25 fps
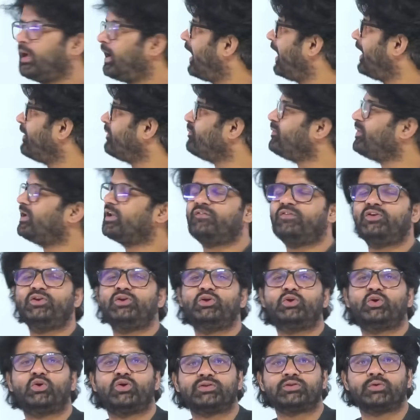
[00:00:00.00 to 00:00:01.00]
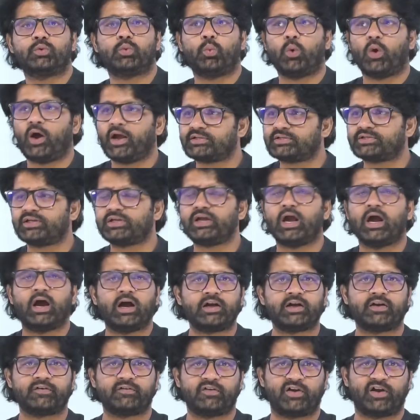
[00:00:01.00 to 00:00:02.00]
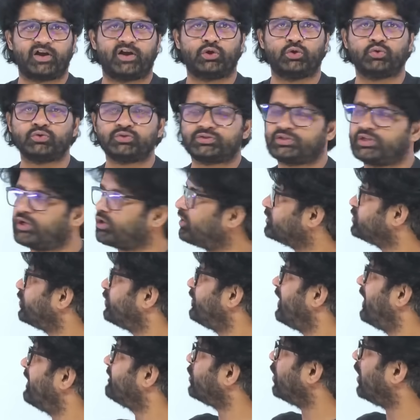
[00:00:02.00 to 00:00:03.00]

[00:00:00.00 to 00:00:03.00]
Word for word: I have made a video on why Siang river in news. There also we have